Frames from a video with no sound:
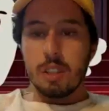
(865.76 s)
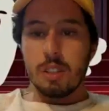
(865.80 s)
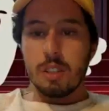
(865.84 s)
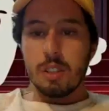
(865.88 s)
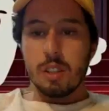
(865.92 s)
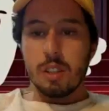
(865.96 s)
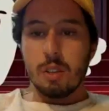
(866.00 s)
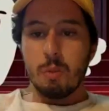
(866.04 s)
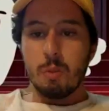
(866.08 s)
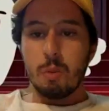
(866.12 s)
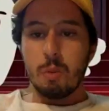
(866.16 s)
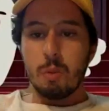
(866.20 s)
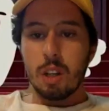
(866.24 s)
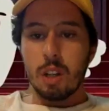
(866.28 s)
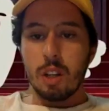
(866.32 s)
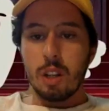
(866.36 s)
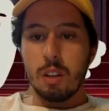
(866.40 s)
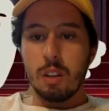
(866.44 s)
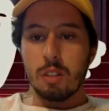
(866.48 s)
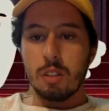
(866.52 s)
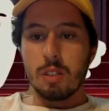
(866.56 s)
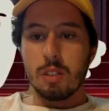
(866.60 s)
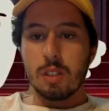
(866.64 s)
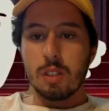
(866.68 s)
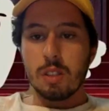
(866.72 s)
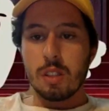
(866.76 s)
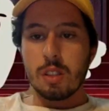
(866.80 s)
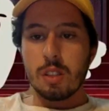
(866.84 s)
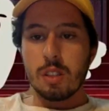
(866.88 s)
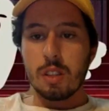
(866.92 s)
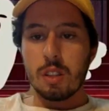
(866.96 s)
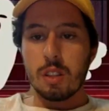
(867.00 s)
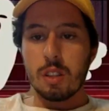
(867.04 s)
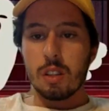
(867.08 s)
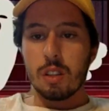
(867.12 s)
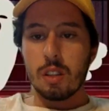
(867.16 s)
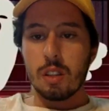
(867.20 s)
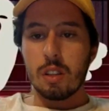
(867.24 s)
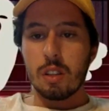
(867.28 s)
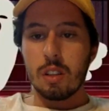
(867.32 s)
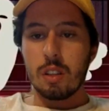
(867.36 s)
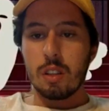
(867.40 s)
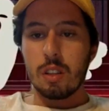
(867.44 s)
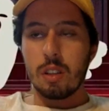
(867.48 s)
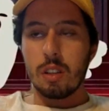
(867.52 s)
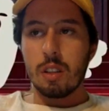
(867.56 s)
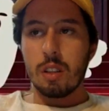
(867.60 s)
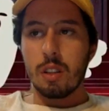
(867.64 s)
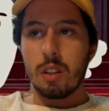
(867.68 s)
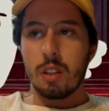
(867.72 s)
see where else
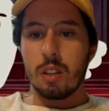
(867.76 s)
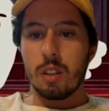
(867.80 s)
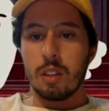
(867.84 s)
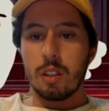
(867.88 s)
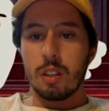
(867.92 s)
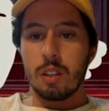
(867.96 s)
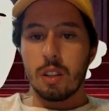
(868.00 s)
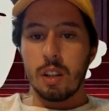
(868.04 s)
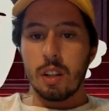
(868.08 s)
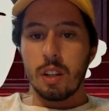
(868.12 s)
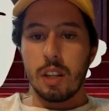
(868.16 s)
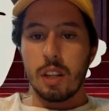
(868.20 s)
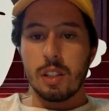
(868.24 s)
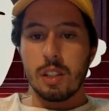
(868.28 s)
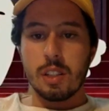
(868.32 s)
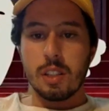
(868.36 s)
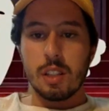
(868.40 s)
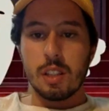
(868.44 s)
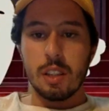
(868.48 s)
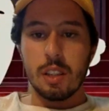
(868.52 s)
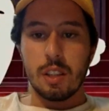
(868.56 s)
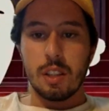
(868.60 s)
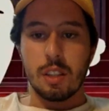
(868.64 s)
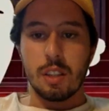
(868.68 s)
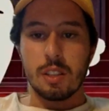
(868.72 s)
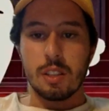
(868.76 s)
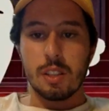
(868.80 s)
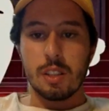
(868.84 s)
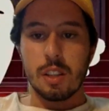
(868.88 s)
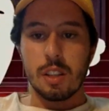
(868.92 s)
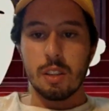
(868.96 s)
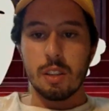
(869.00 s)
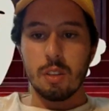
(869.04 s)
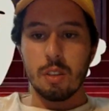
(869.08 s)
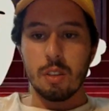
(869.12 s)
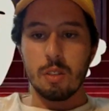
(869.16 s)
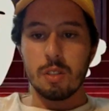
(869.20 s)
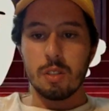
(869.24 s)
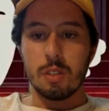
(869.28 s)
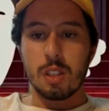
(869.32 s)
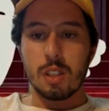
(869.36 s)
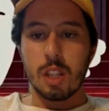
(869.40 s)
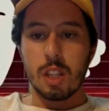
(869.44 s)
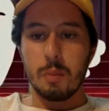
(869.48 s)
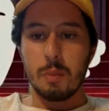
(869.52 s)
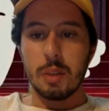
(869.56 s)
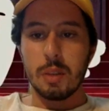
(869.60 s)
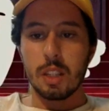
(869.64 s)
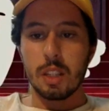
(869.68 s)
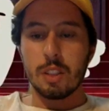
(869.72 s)
I see these skills
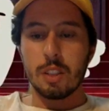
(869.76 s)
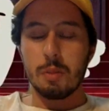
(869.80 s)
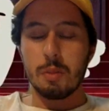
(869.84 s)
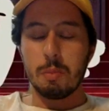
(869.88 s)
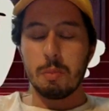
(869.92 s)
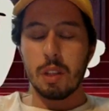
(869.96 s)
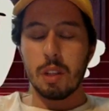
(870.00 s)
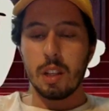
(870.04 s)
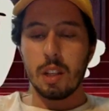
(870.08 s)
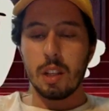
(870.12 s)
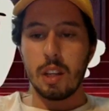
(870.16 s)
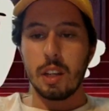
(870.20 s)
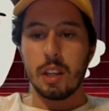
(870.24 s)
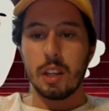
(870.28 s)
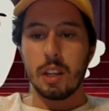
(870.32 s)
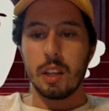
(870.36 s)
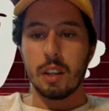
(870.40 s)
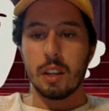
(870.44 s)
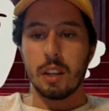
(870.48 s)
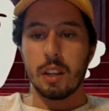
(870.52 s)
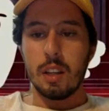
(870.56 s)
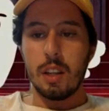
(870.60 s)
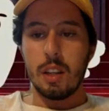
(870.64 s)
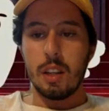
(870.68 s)
coming into play